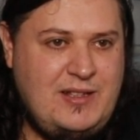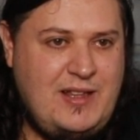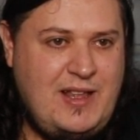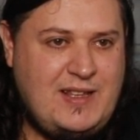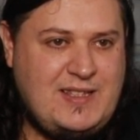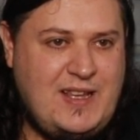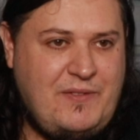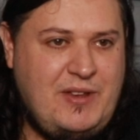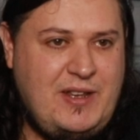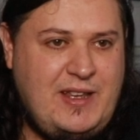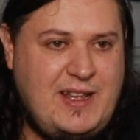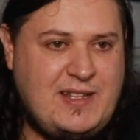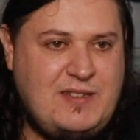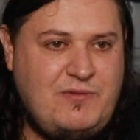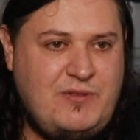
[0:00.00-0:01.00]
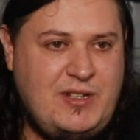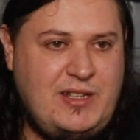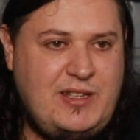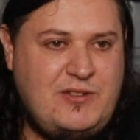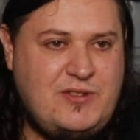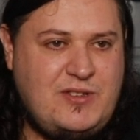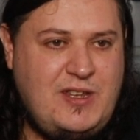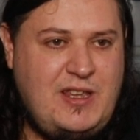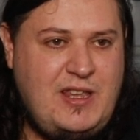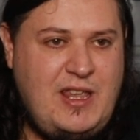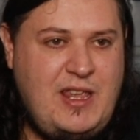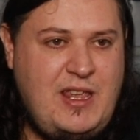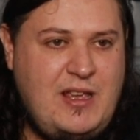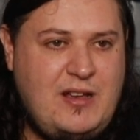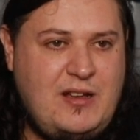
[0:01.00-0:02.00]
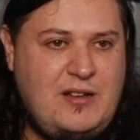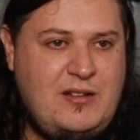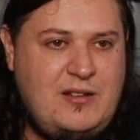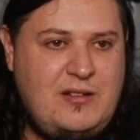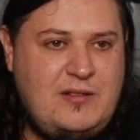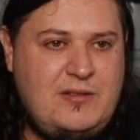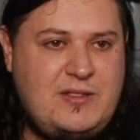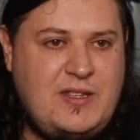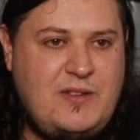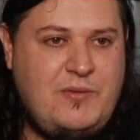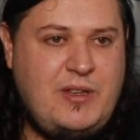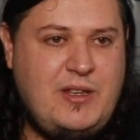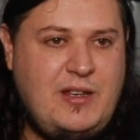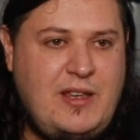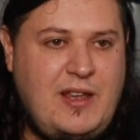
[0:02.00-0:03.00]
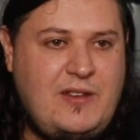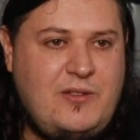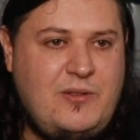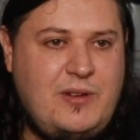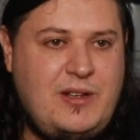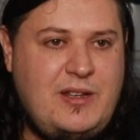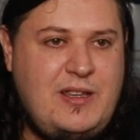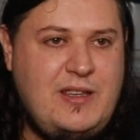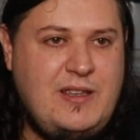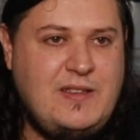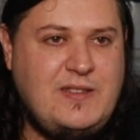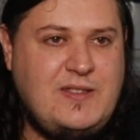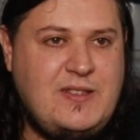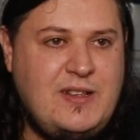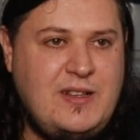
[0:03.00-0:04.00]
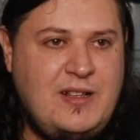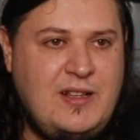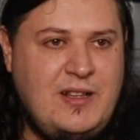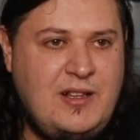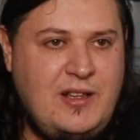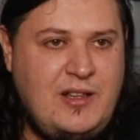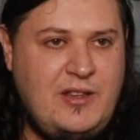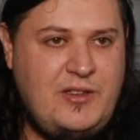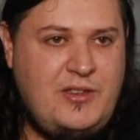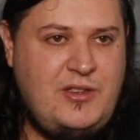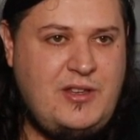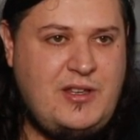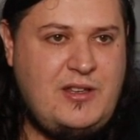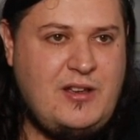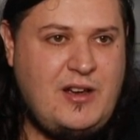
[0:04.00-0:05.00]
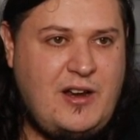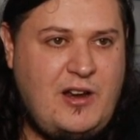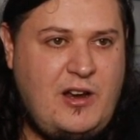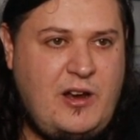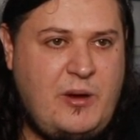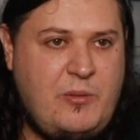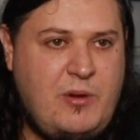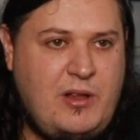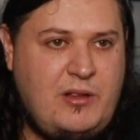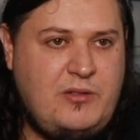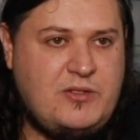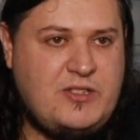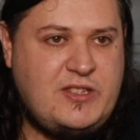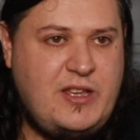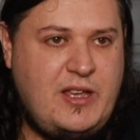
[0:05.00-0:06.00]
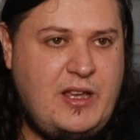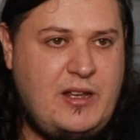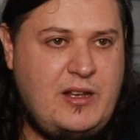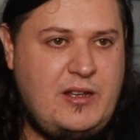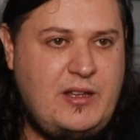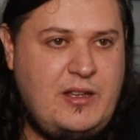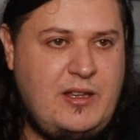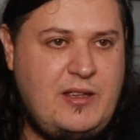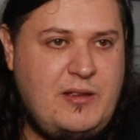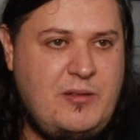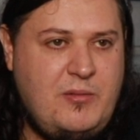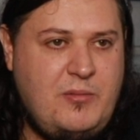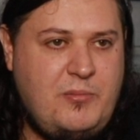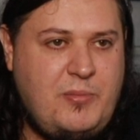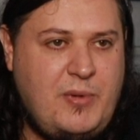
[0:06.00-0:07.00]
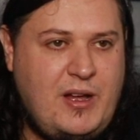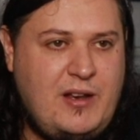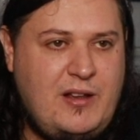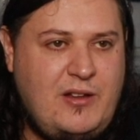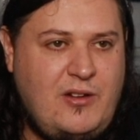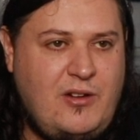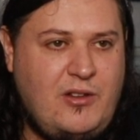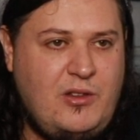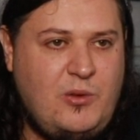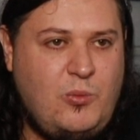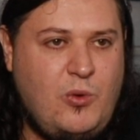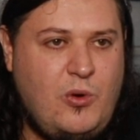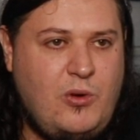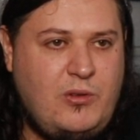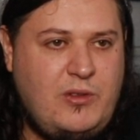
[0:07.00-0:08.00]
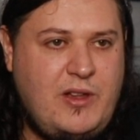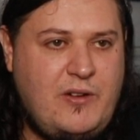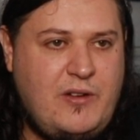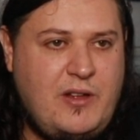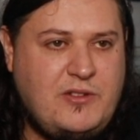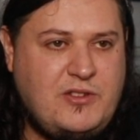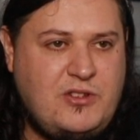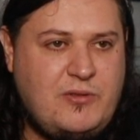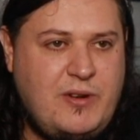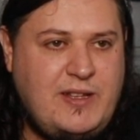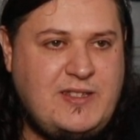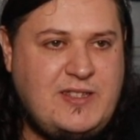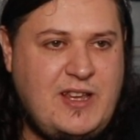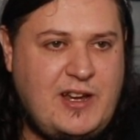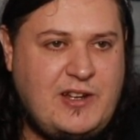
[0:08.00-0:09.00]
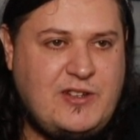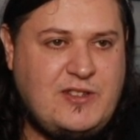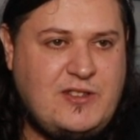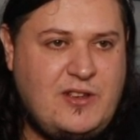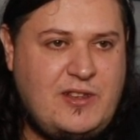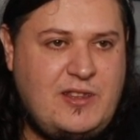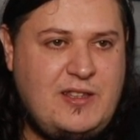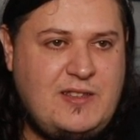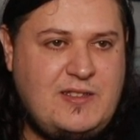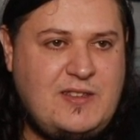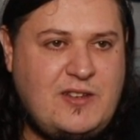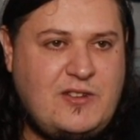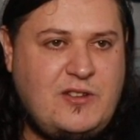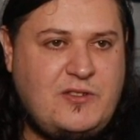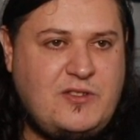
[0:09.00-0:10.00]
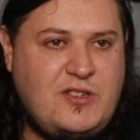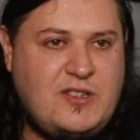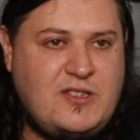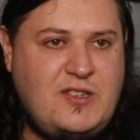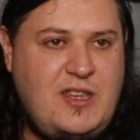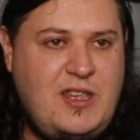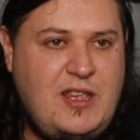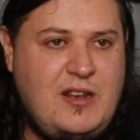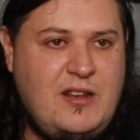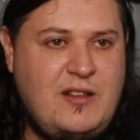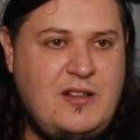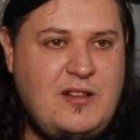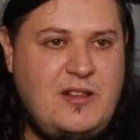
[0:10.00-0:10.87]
Now, something that gets really interesting here, see if we can get to it, is, I don't know how well you'll see it, but on the wall there are those green sections, like the section I was just in.